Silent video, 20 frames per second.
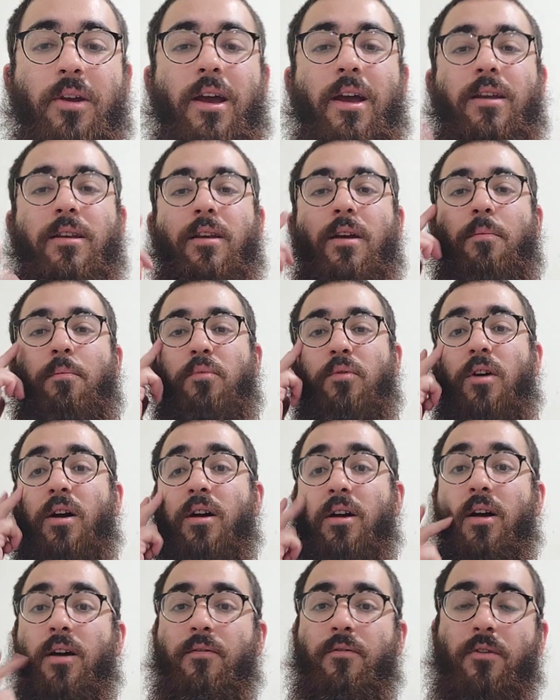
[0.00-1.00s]
you again,
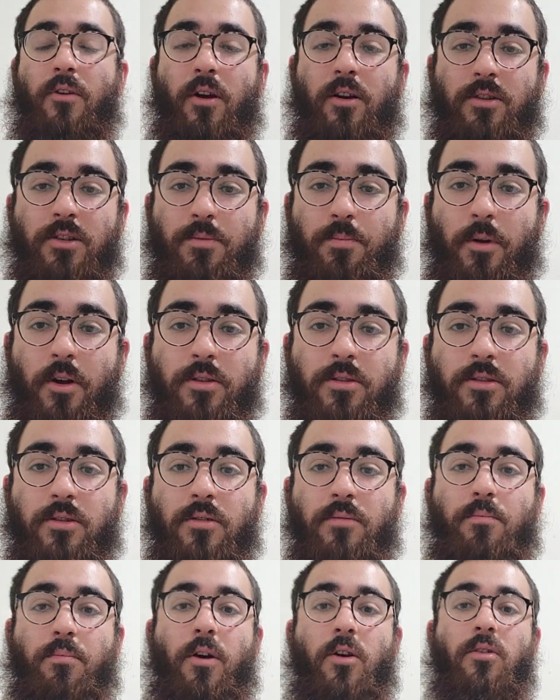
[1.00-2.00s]
Abracha, for our
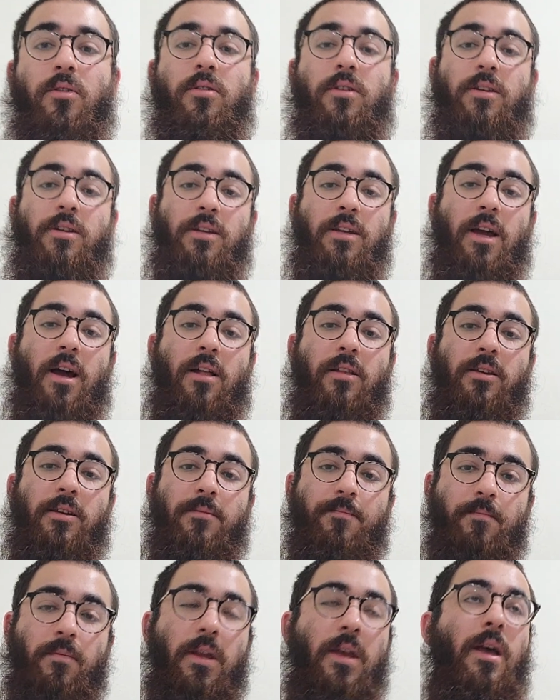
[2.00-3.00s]
sponsor, Baruch
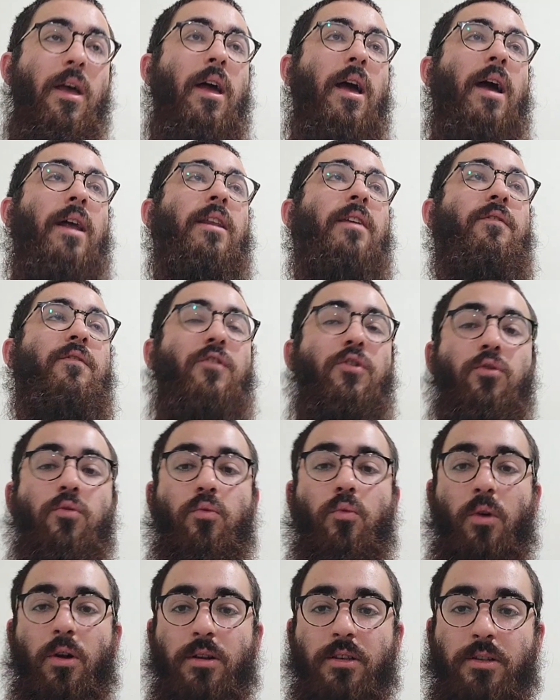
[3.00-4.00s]
Gali. And if you
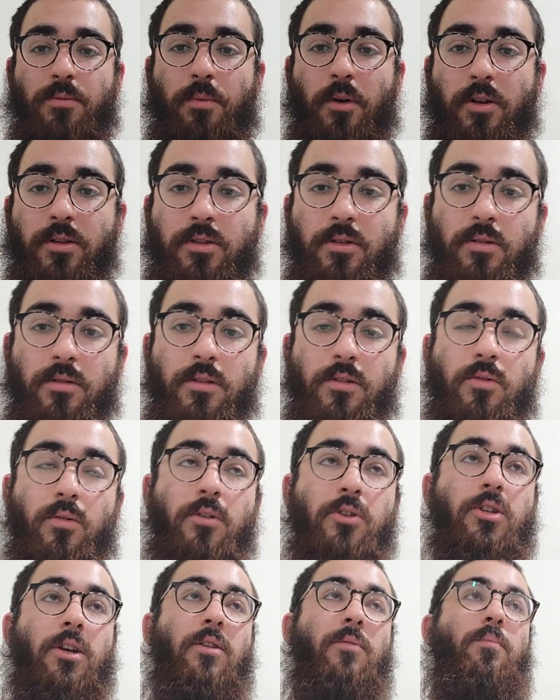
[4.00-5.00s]
want to sponsor the
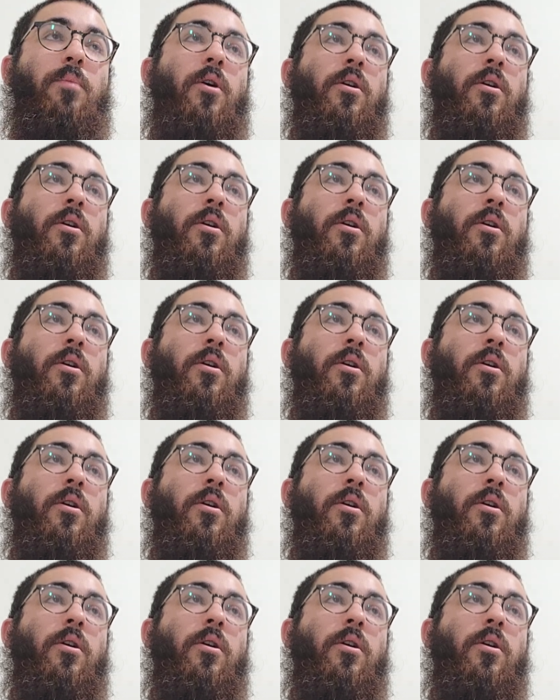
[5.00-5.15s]
Torah Channel,